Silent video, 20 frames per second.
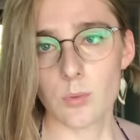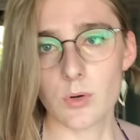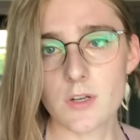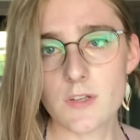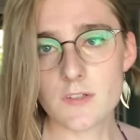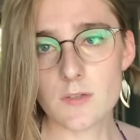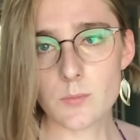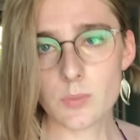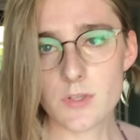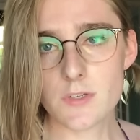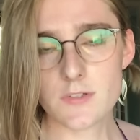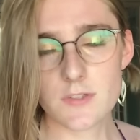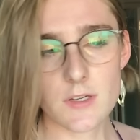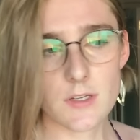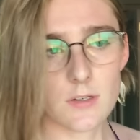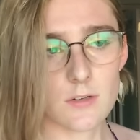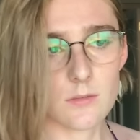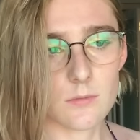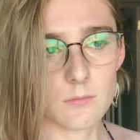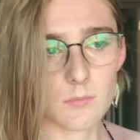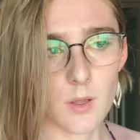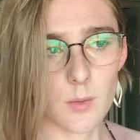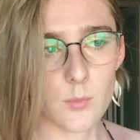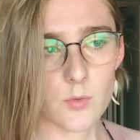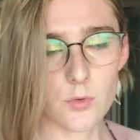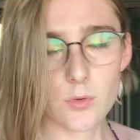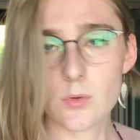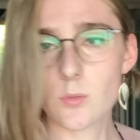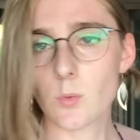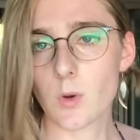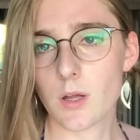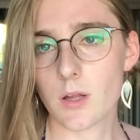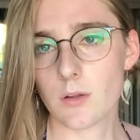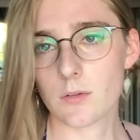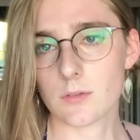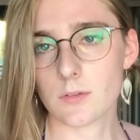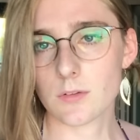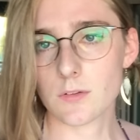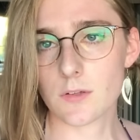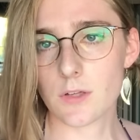Pretty simply said, I'm doing
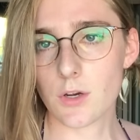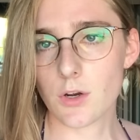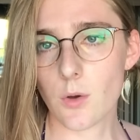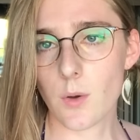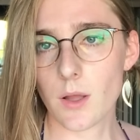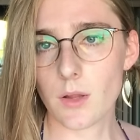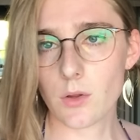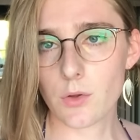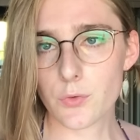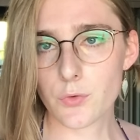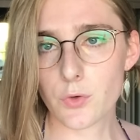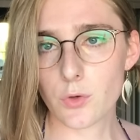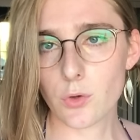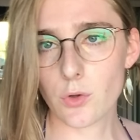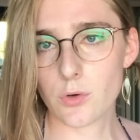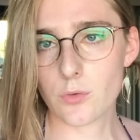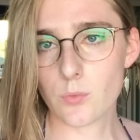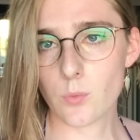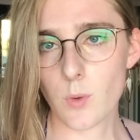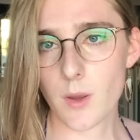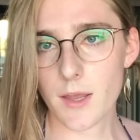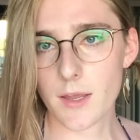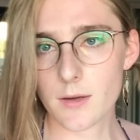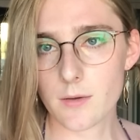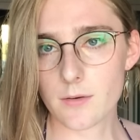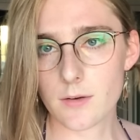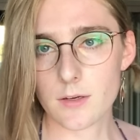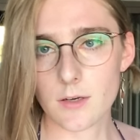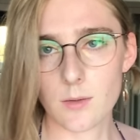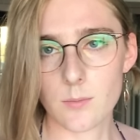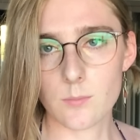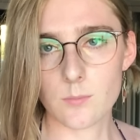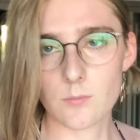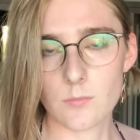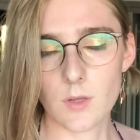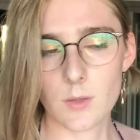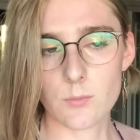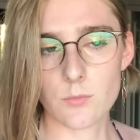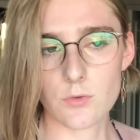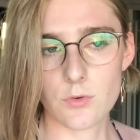well. You know, I lost a lot of weight and
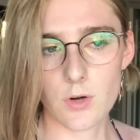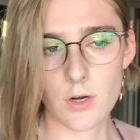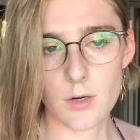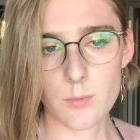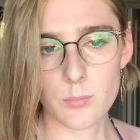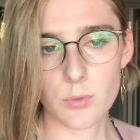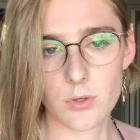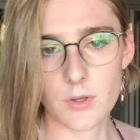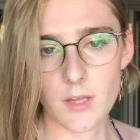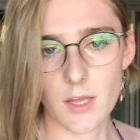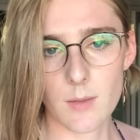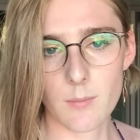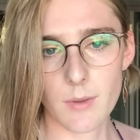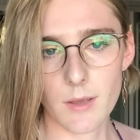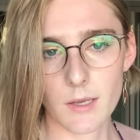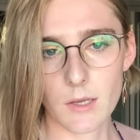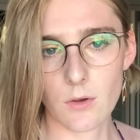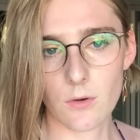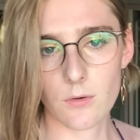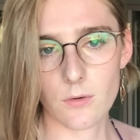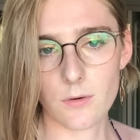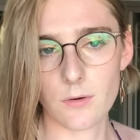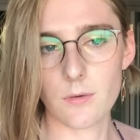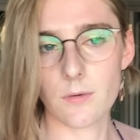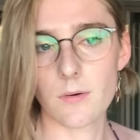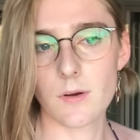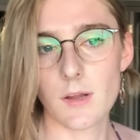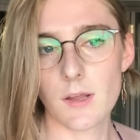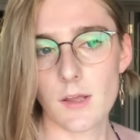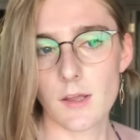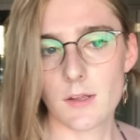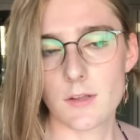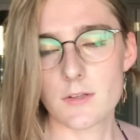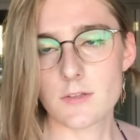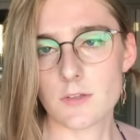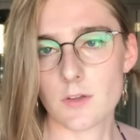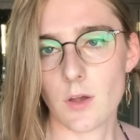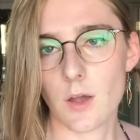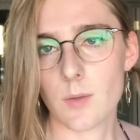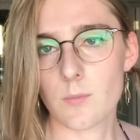I'm trying to put that back on.
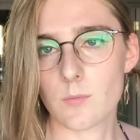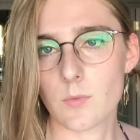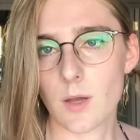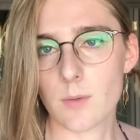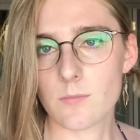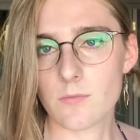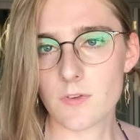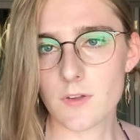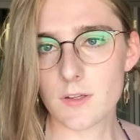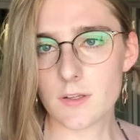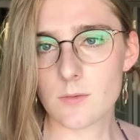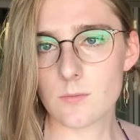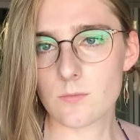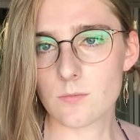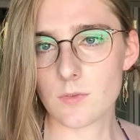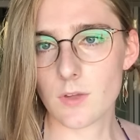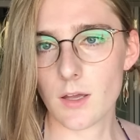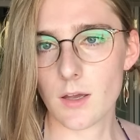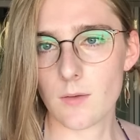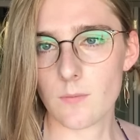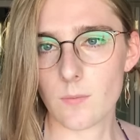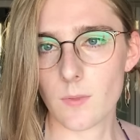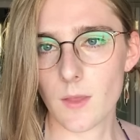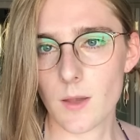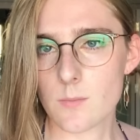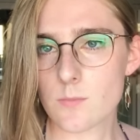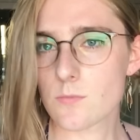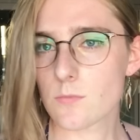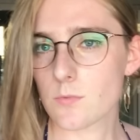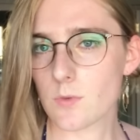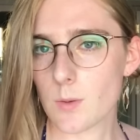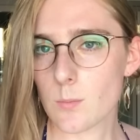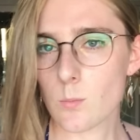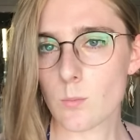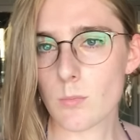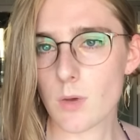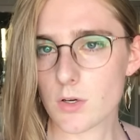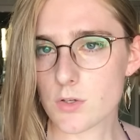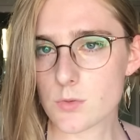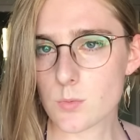So I'm
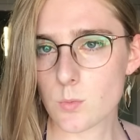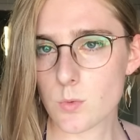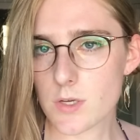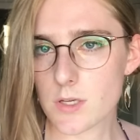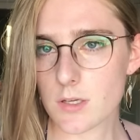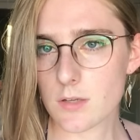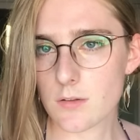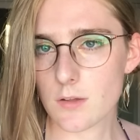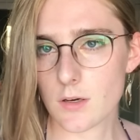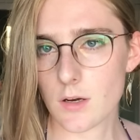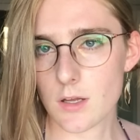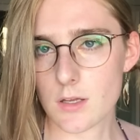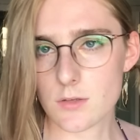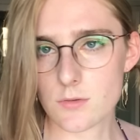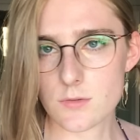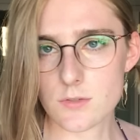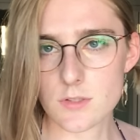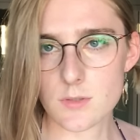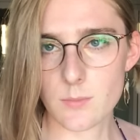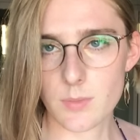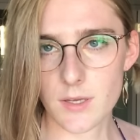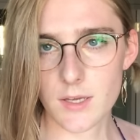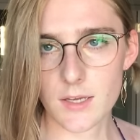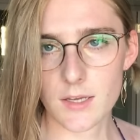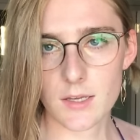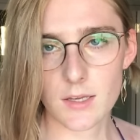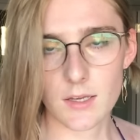much weaker than I used to be.